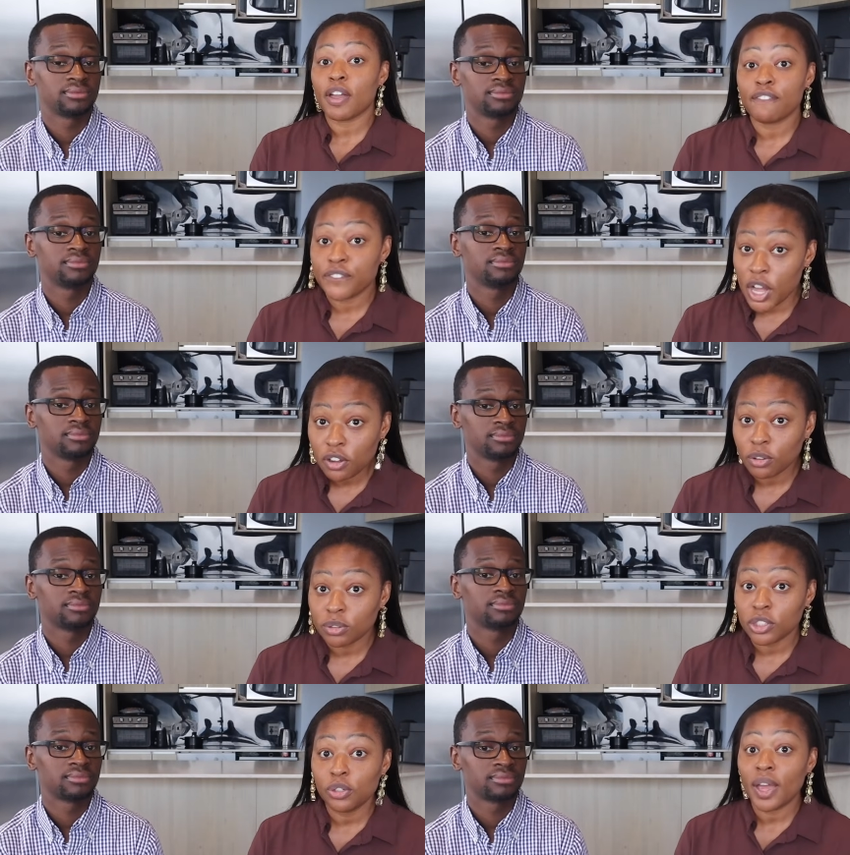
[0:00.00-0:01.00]
Speaker 1: the
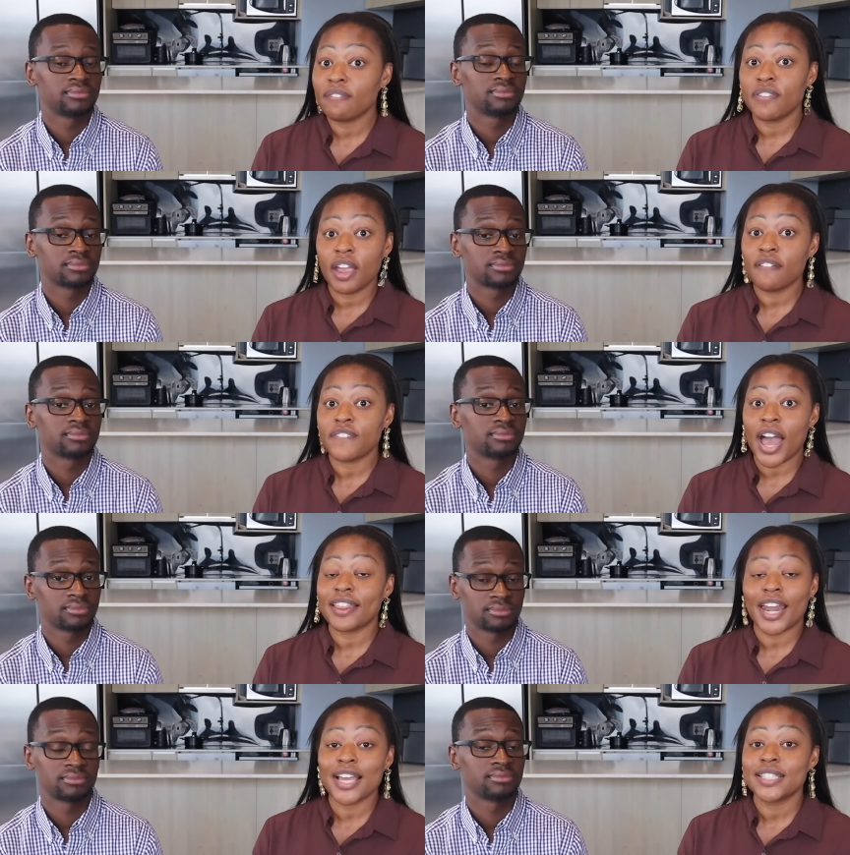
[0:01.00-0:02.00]
phone, you have verified
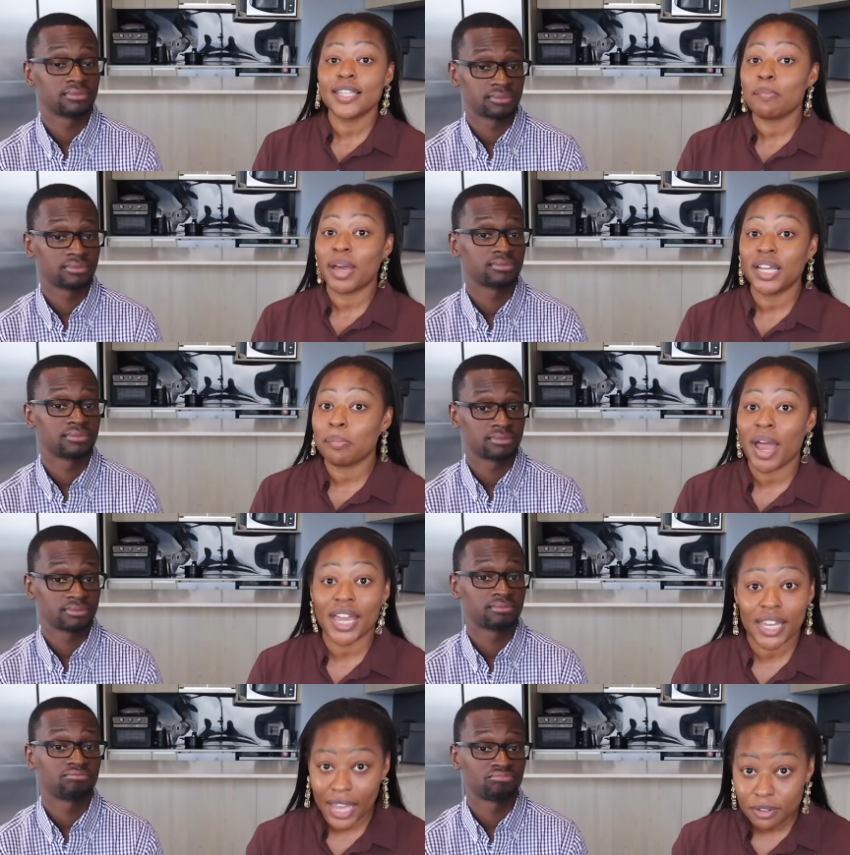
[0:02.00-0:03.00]
that I see the money in my
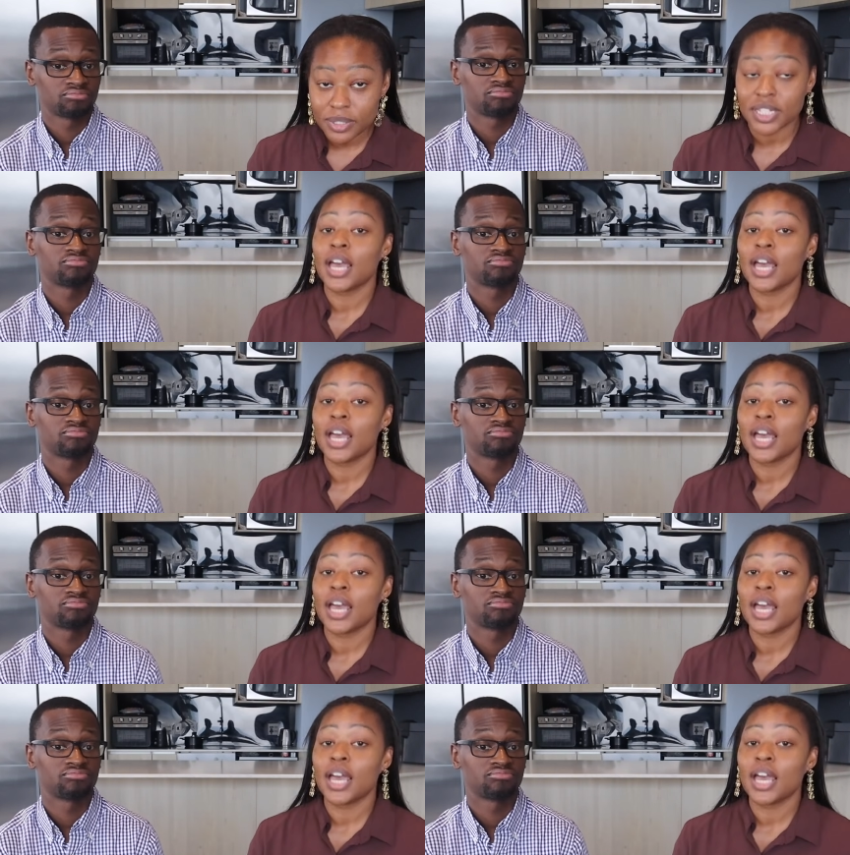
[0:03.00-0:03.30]
account